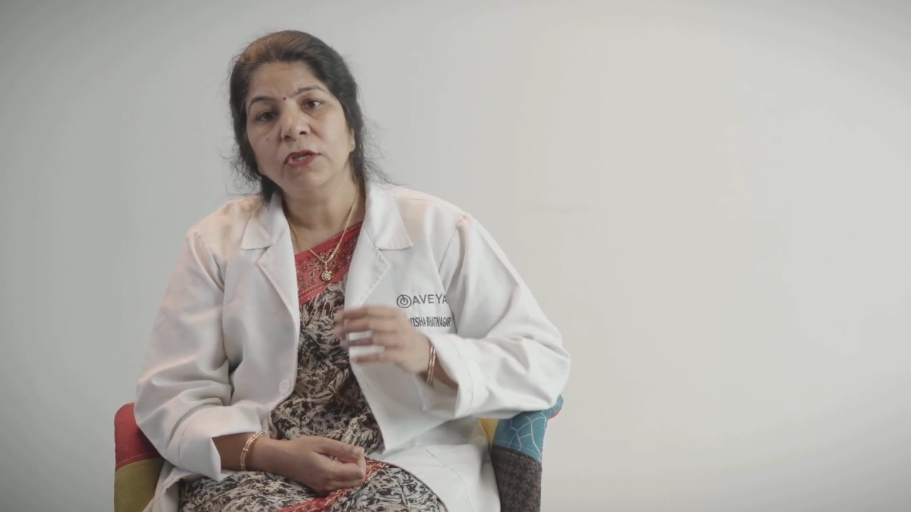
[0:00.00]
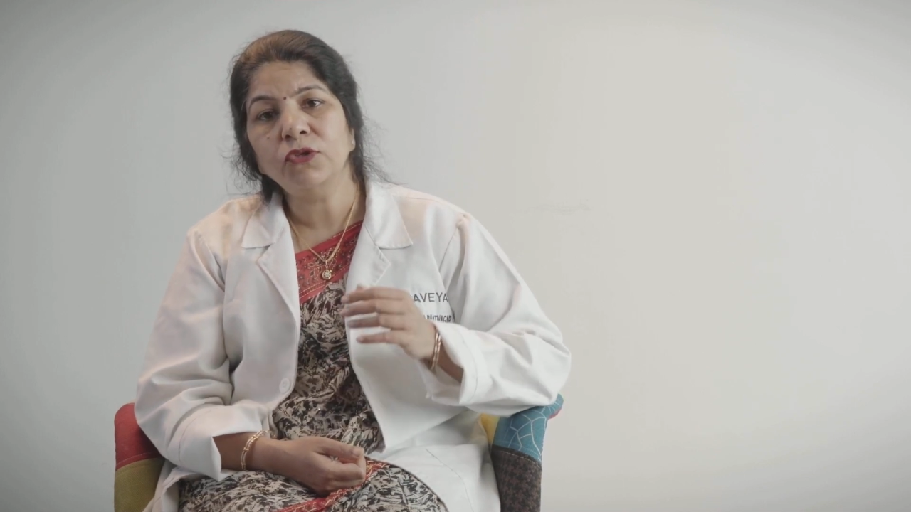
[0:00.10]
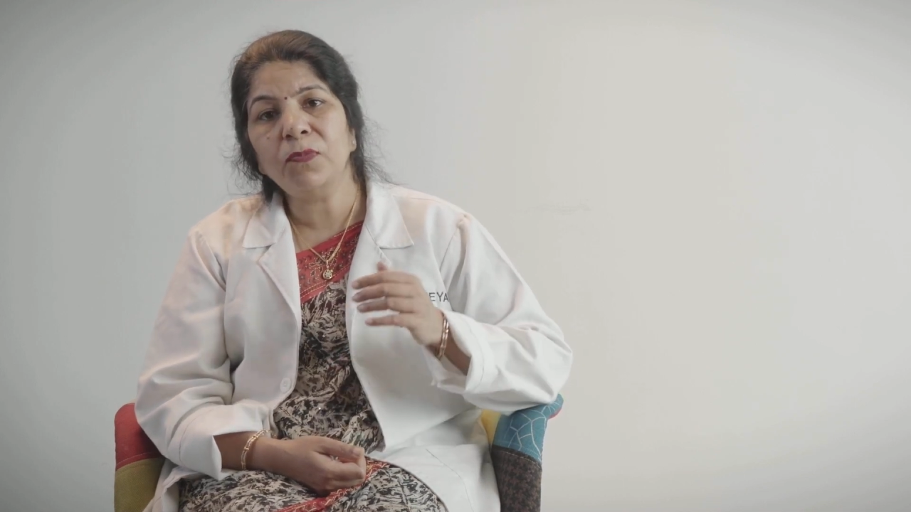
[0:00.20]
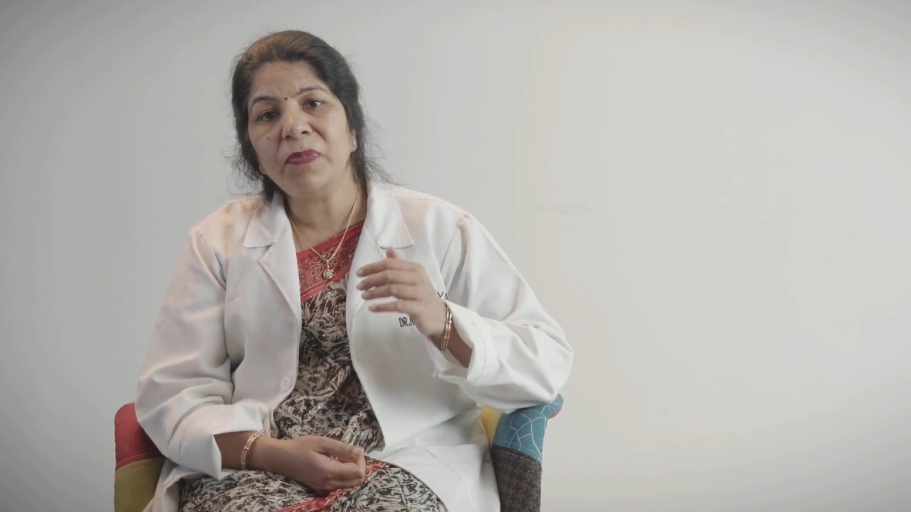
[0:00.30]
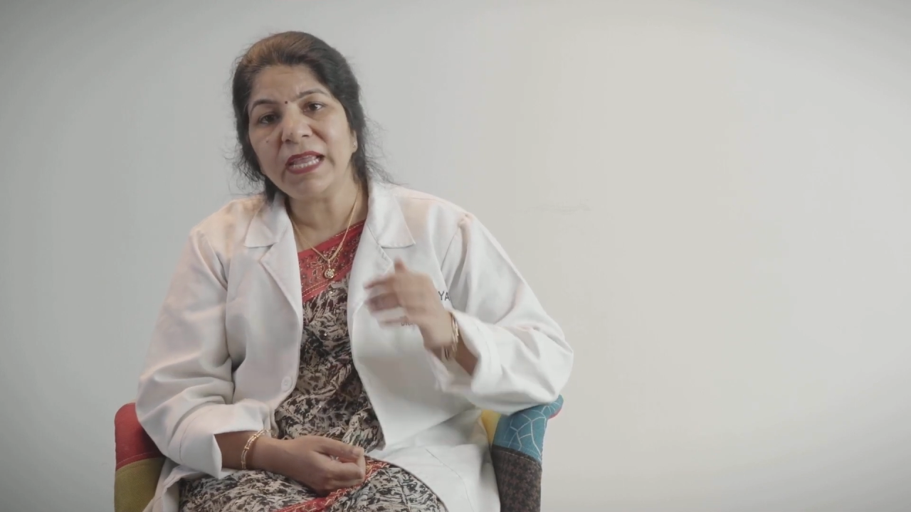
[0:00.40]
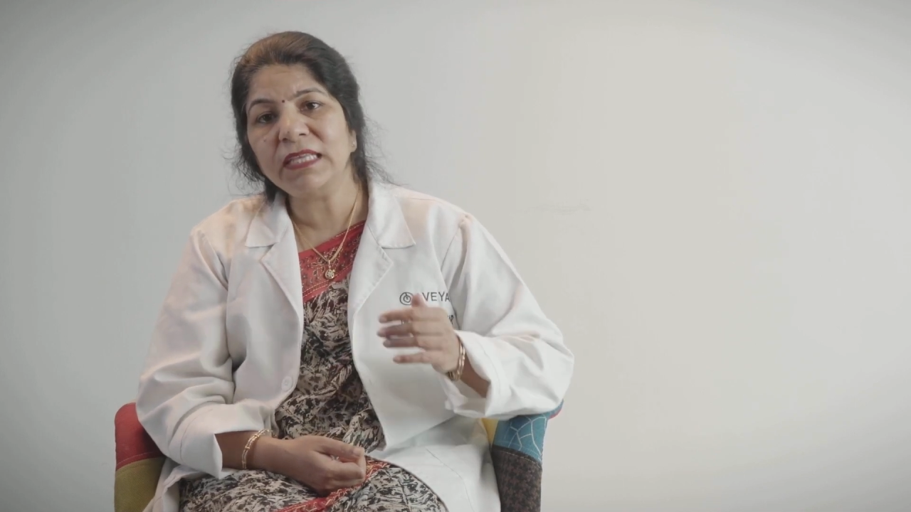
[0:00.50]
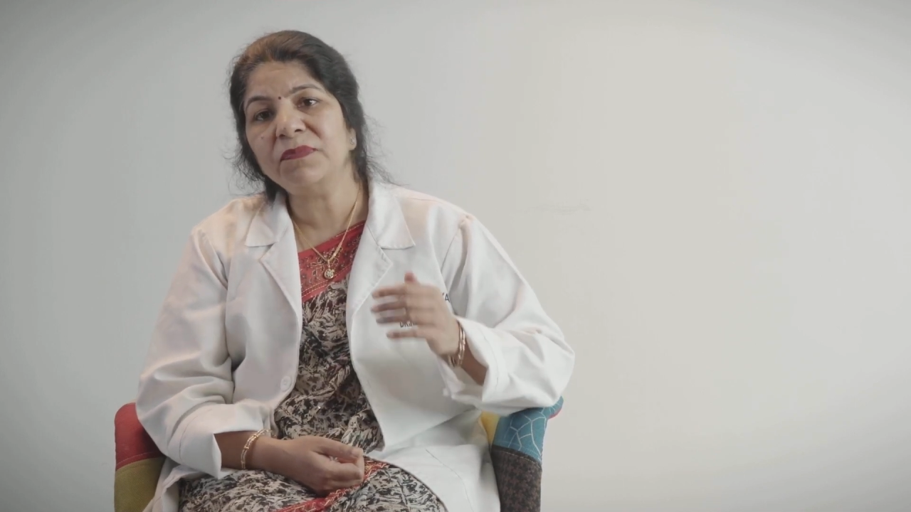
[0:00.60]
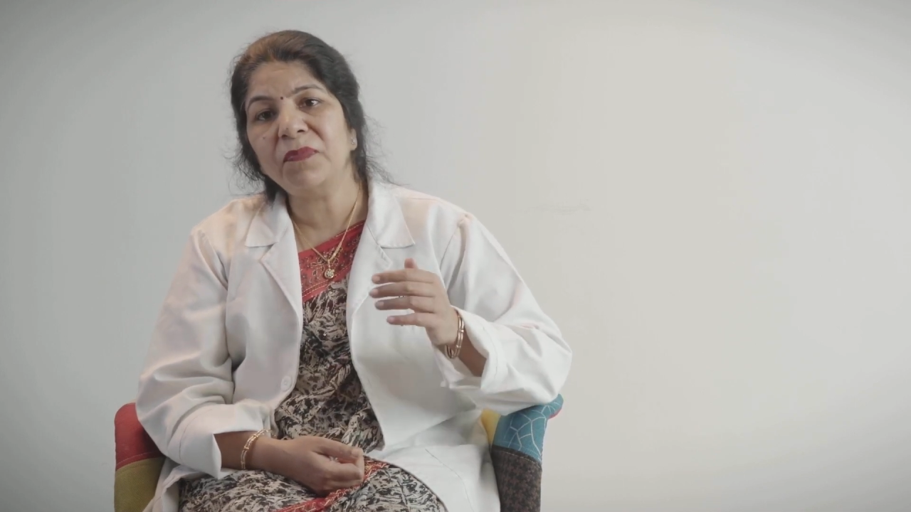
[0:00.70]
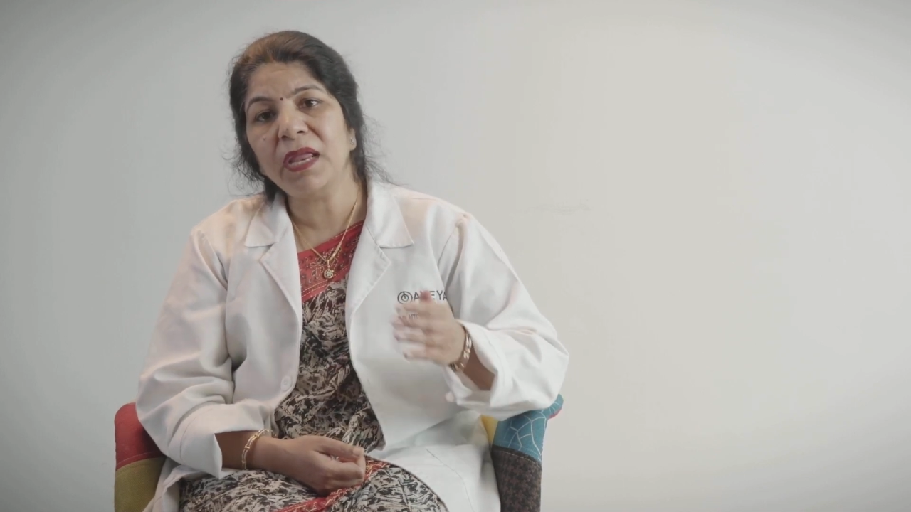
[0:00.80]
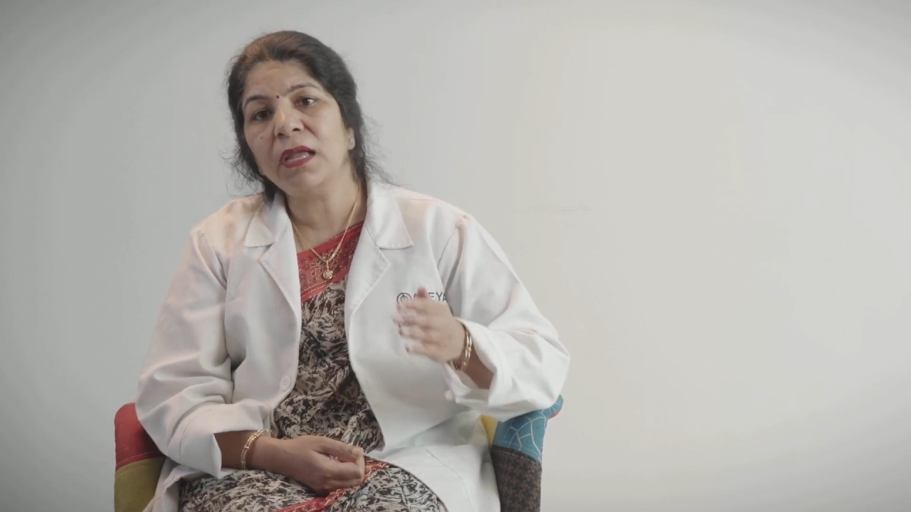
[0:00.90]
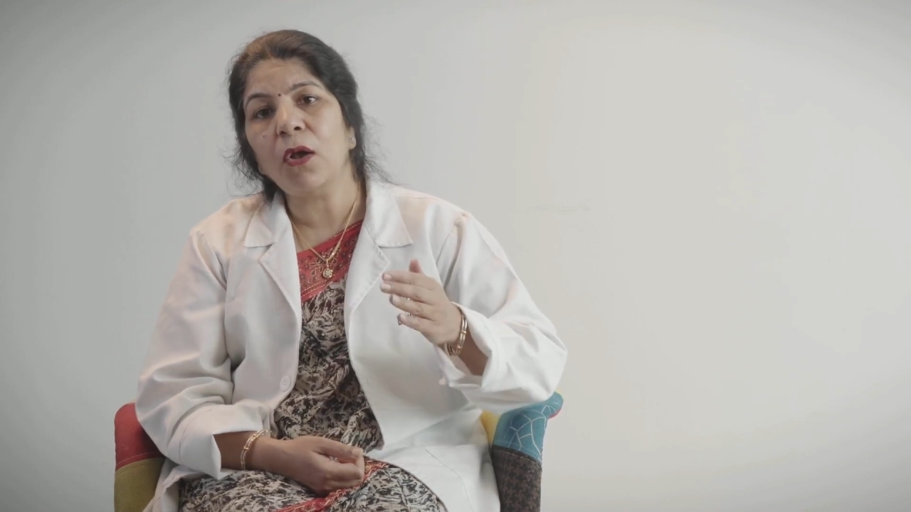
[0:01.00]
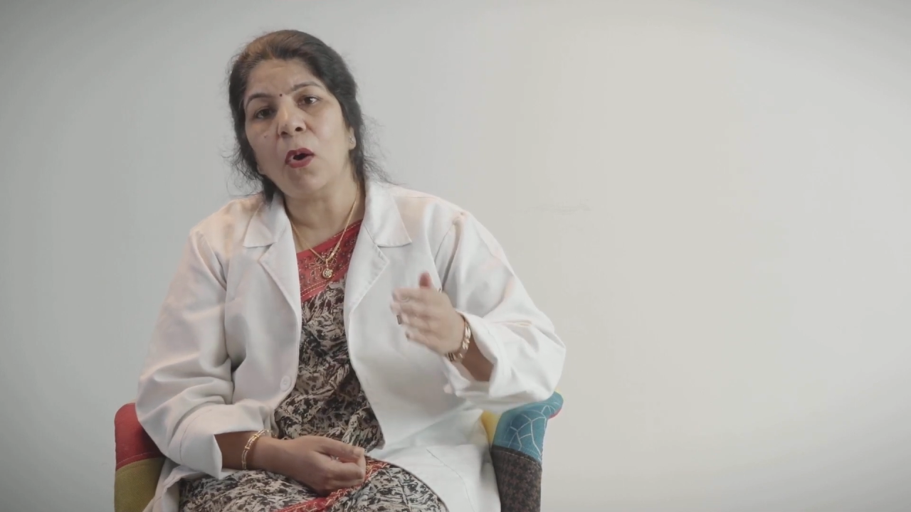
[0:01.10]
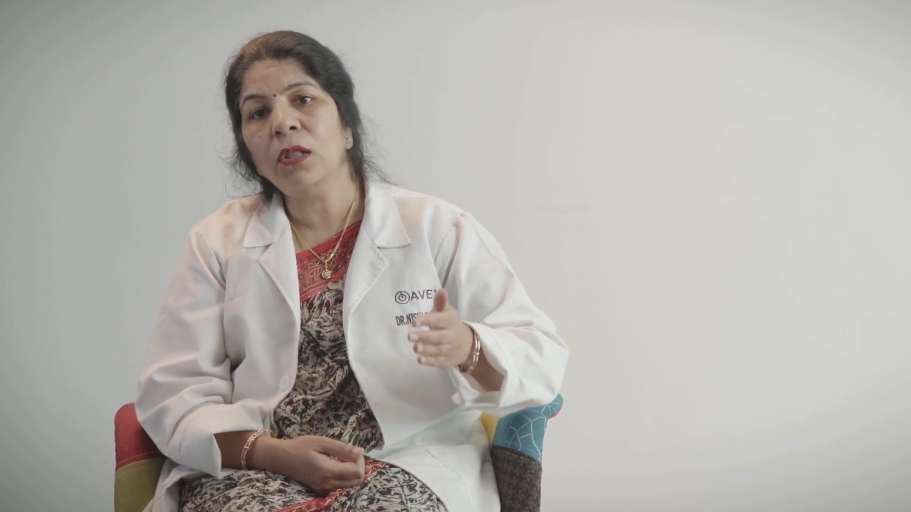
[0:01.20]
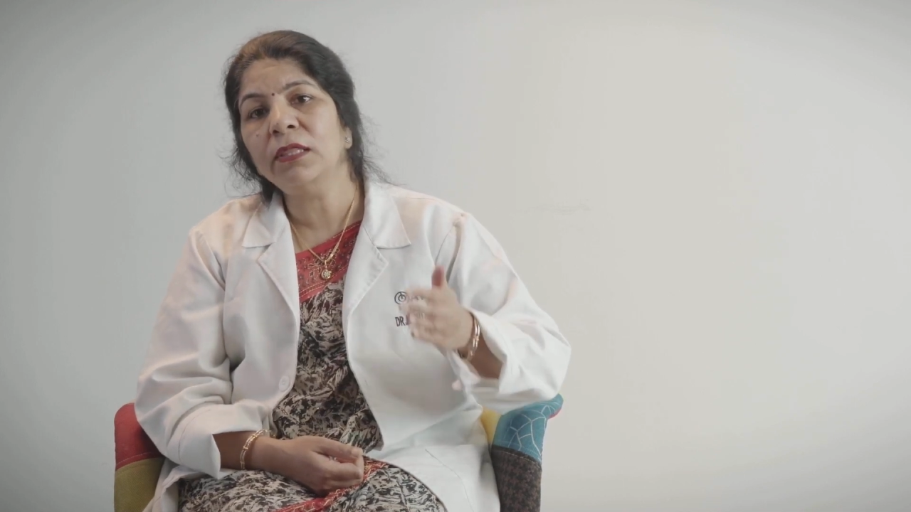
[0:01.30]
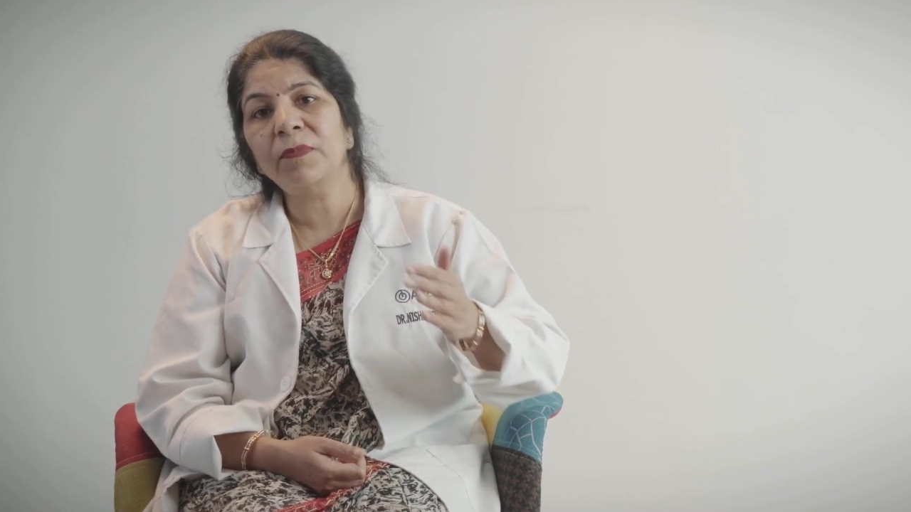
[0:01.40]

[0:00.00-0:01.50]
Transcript: to please bring all